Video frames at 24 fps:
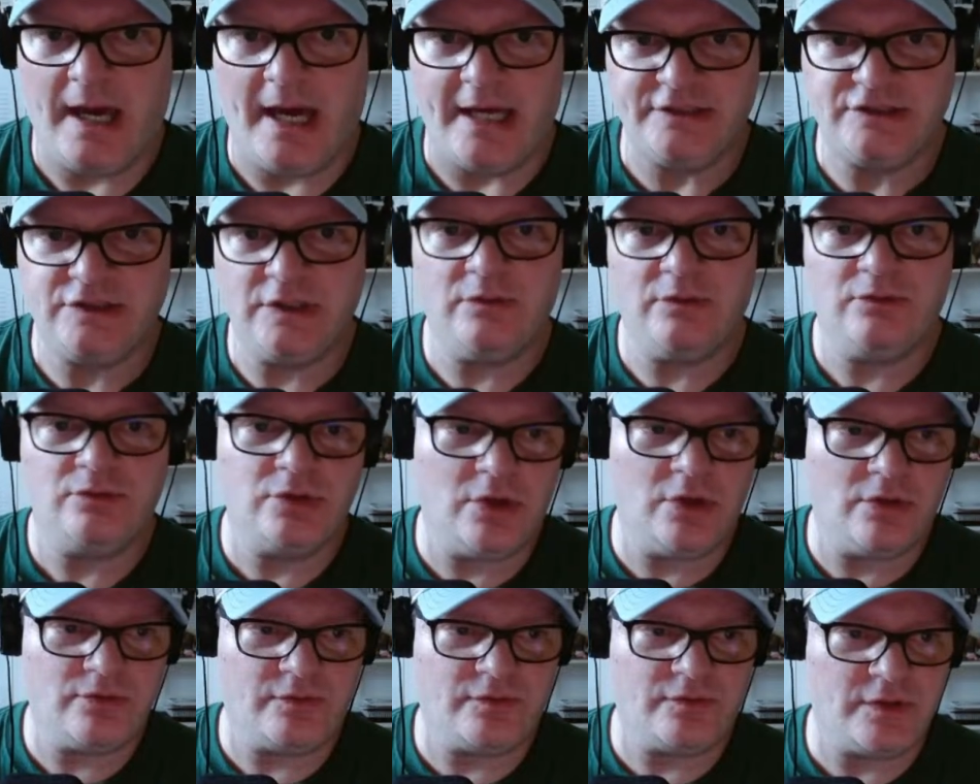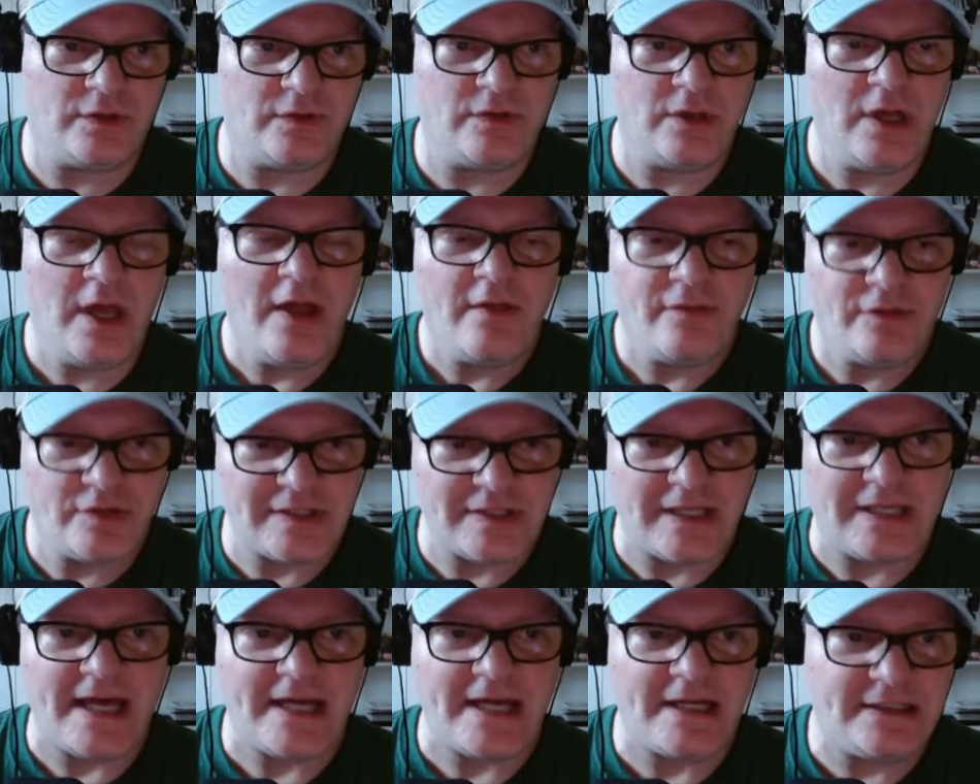I don't know that
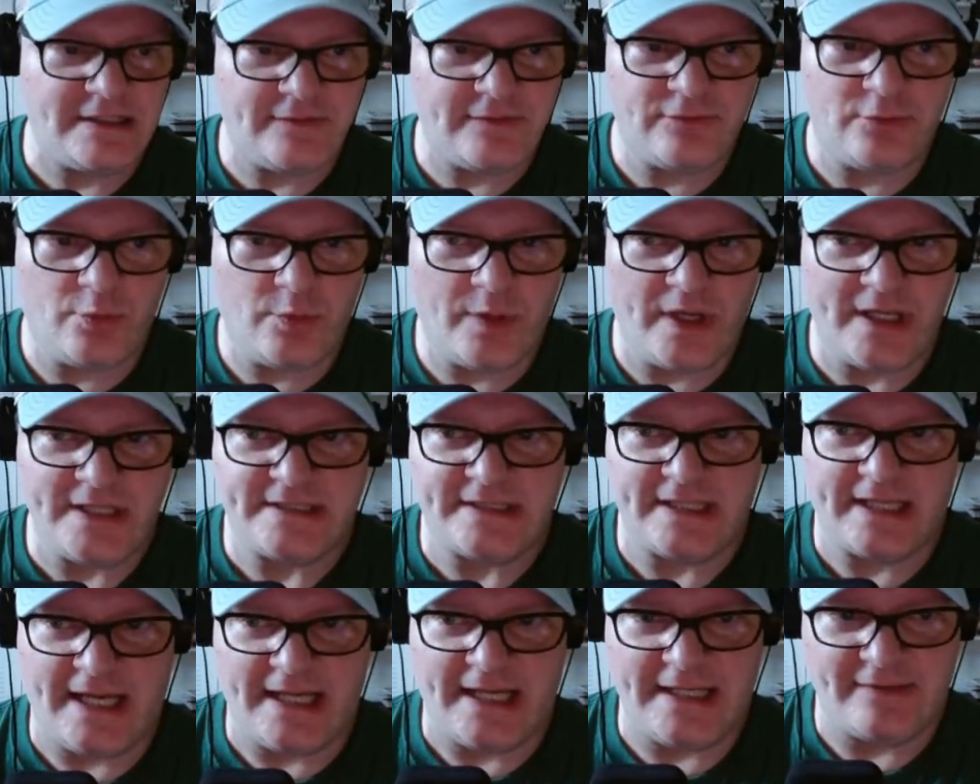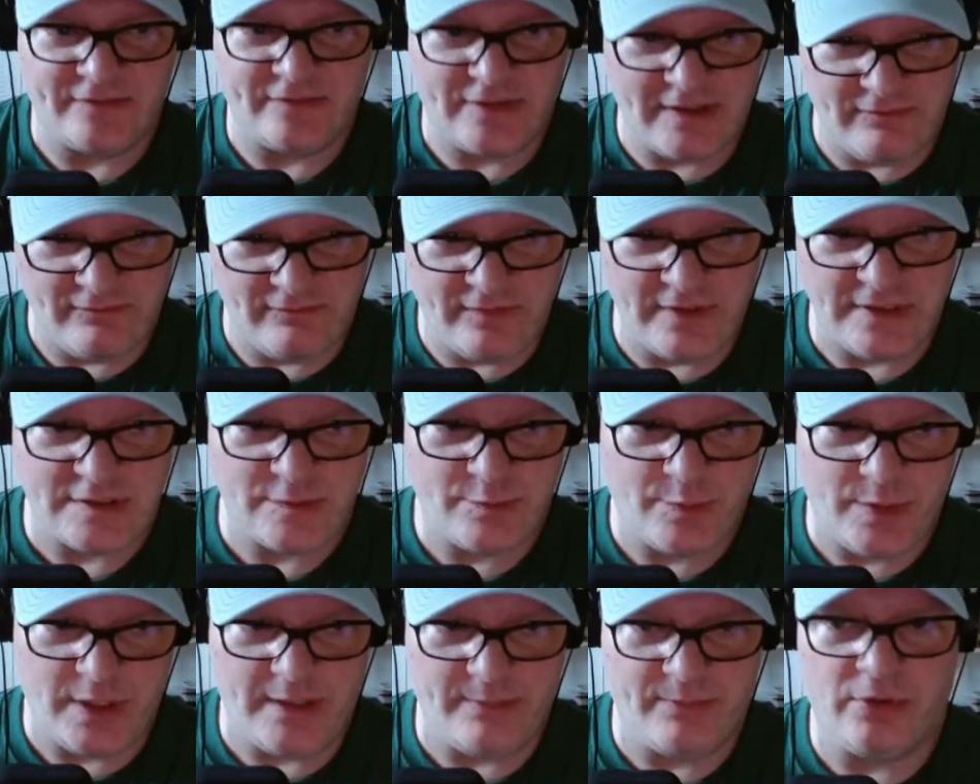there's a lot of different ways to kind of
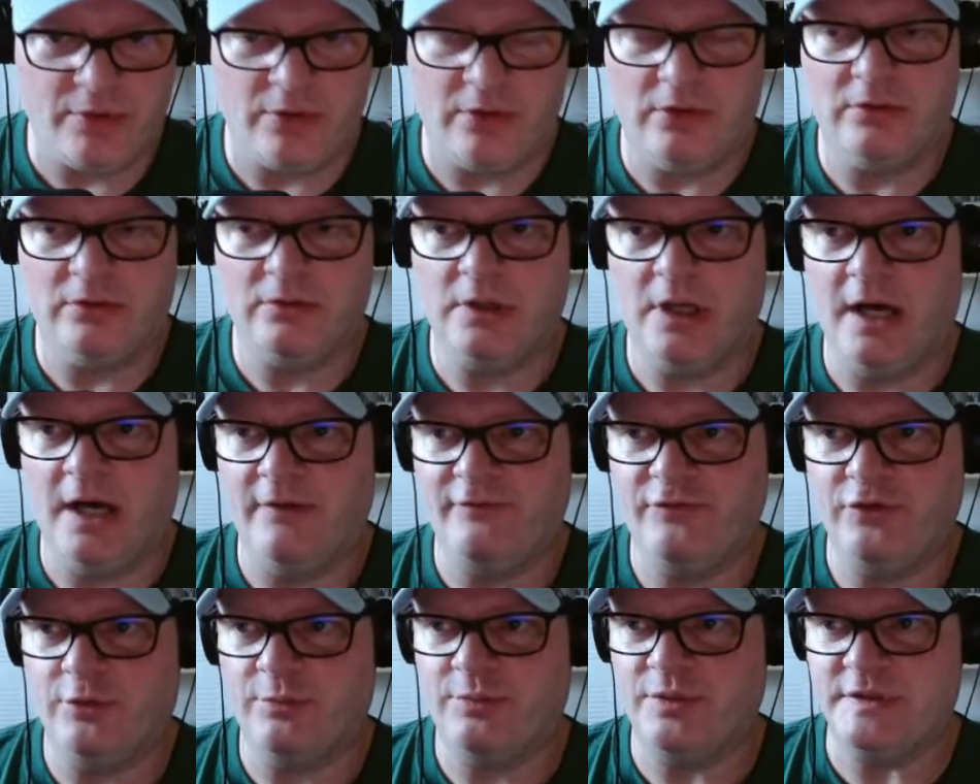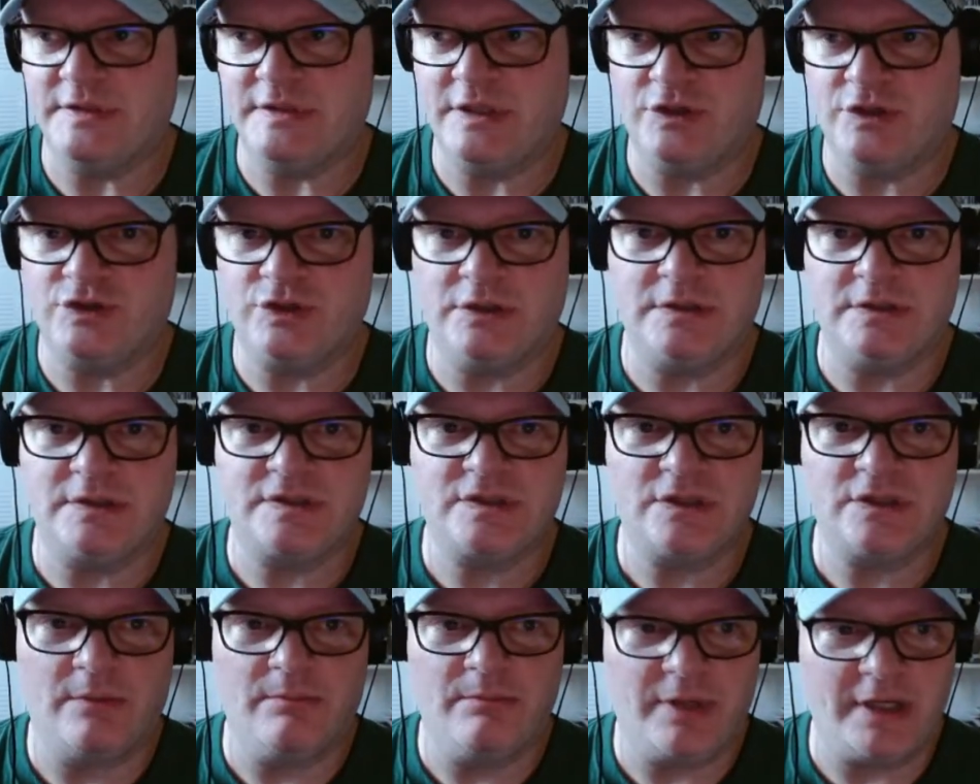convince people of your
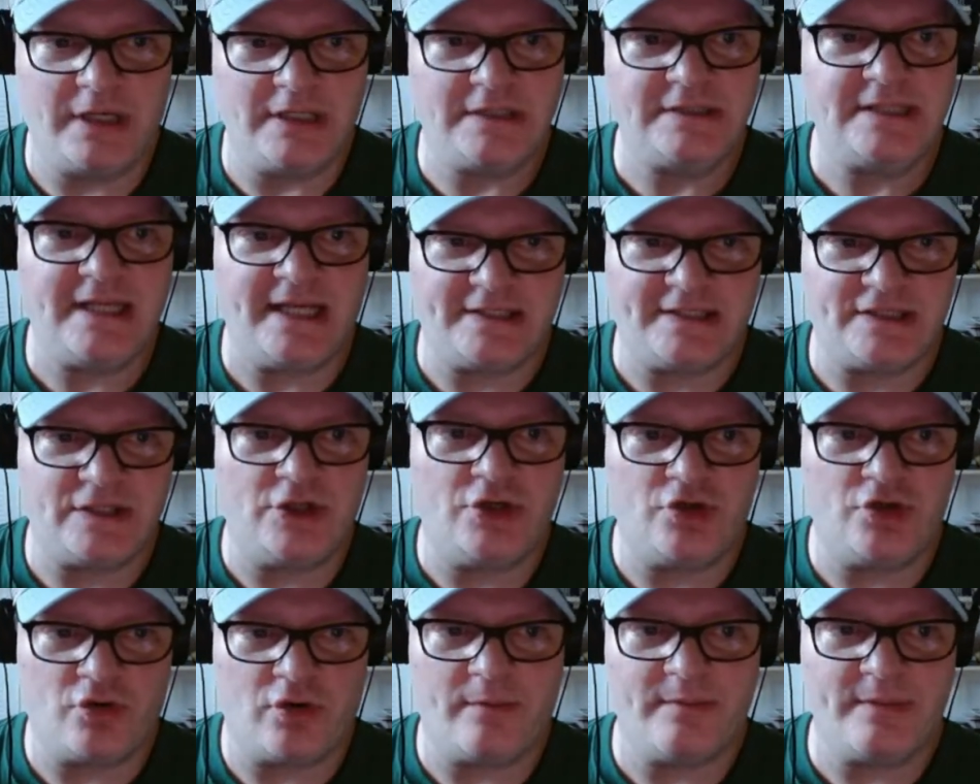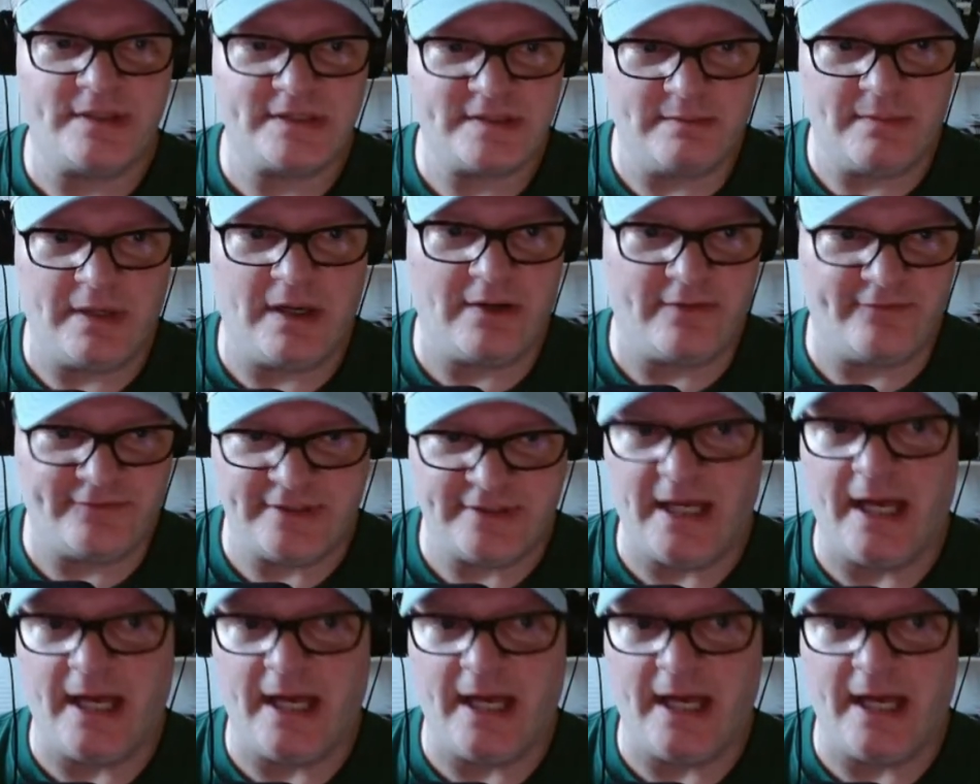positions, but it takes an enormous amount of